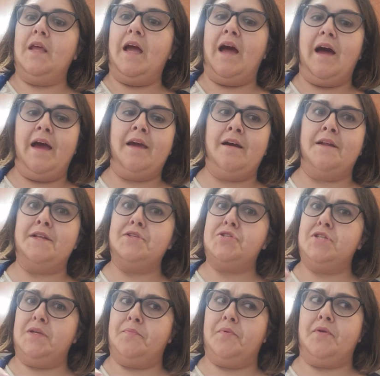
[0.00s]
I got it
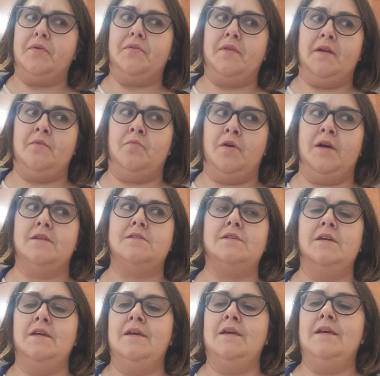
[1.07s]
cheaper than what
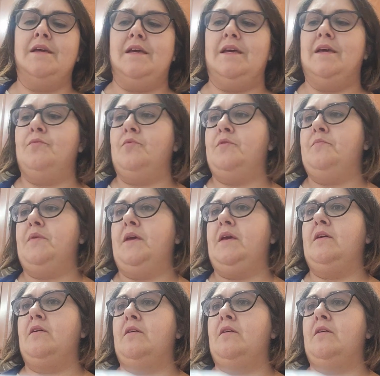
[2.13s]
it would be